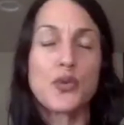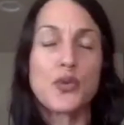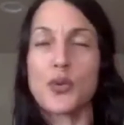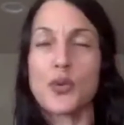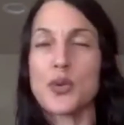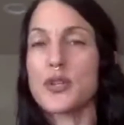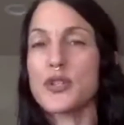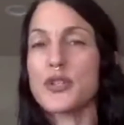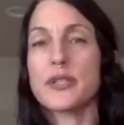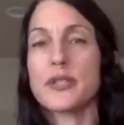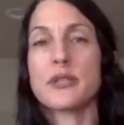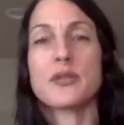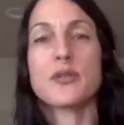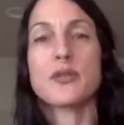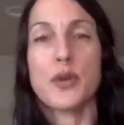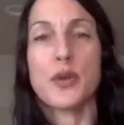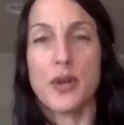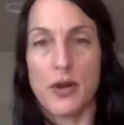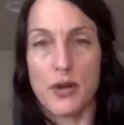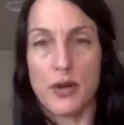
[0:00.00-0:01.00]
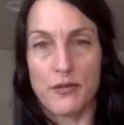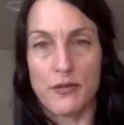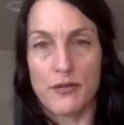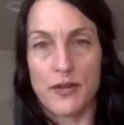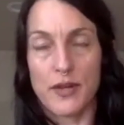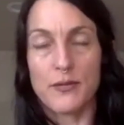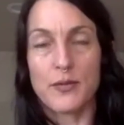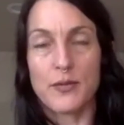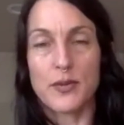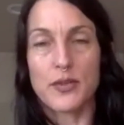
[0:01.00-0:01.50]
gorgeous
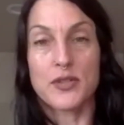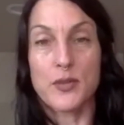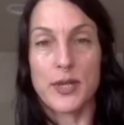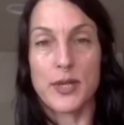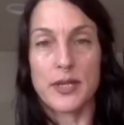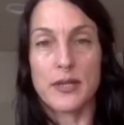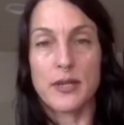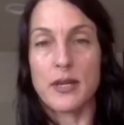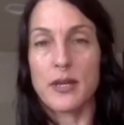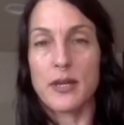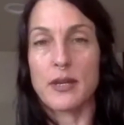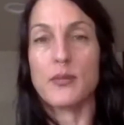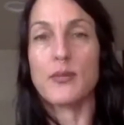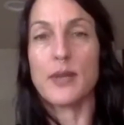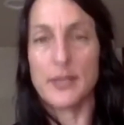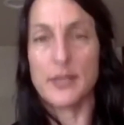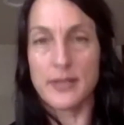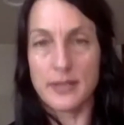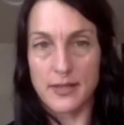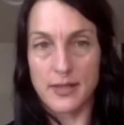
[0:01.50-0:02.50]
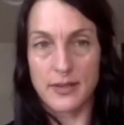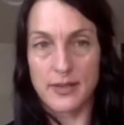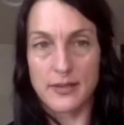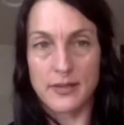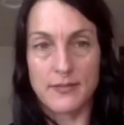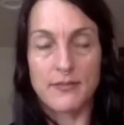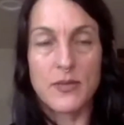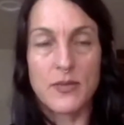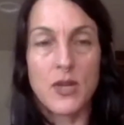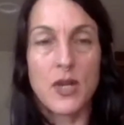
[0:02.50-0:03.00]
choreography, which is Wednesdays.